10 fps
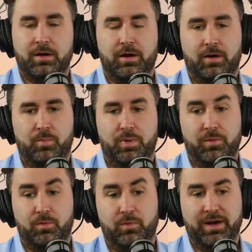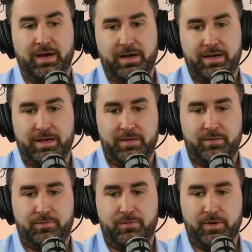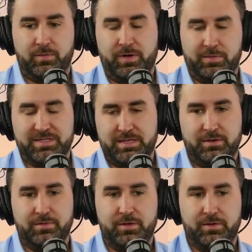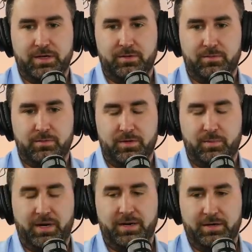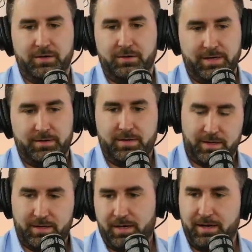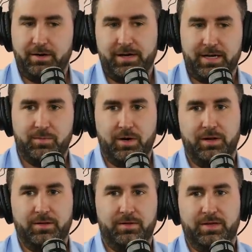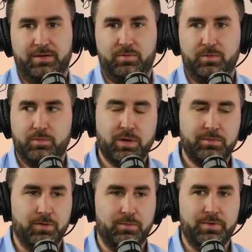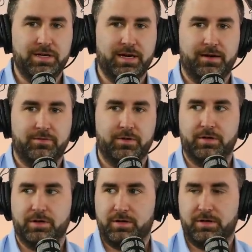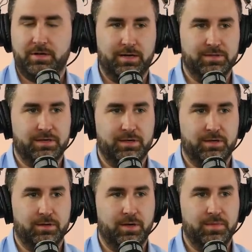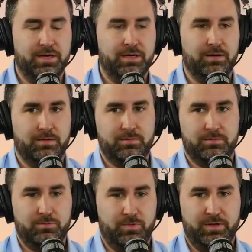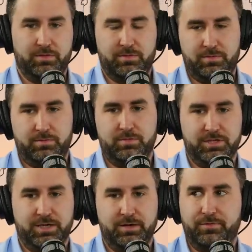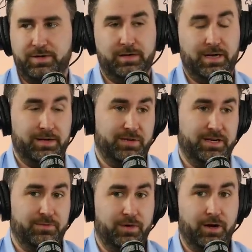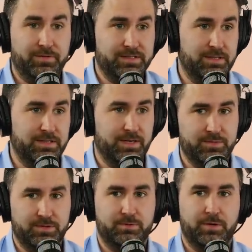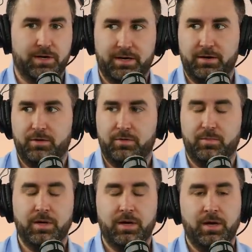Um, but when I for, when I was interviewing with Pioneer, I, I got hired. I came on and like probably a week after I was on a, a meeting with Jeff and I, we didn't have an office at the time, so I was working at home.